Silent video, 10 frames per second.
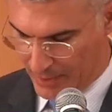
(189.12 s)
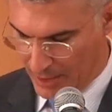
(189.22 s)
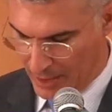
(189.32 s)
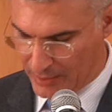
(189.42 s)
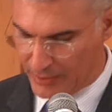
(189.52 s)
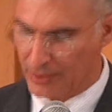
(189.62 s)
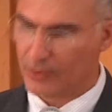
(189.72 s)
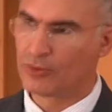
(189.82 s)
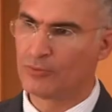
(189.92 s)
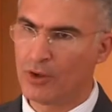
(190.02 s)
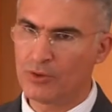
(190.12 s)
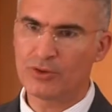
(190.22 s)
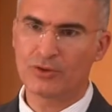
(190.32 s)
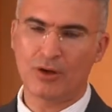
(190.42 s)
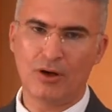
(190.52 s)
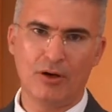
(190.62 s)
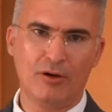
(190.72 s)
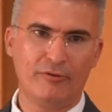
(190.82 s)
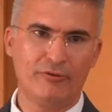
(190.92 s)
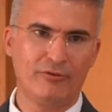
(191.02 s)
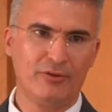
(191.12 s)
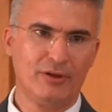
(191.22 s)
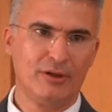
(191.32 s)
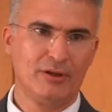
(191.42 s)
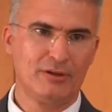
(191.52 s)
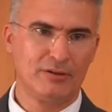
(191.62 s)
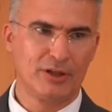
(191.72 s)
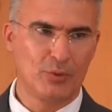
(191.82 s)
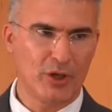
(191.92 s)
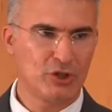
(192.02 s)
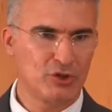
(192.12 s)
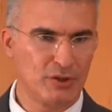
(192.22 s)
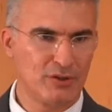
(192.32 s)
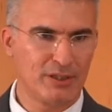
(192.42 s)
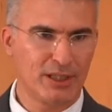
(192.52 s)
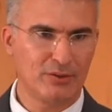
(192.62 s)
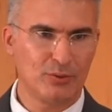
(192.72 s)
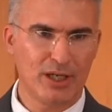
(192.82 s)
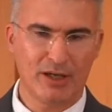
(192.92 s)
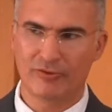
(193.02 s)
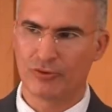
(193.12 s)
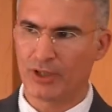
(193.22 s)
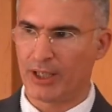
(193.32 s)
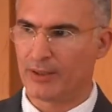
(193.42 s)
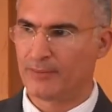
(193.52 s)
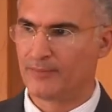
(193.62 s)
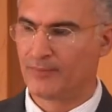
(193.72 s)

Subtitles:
answer to most of the questions that we have today.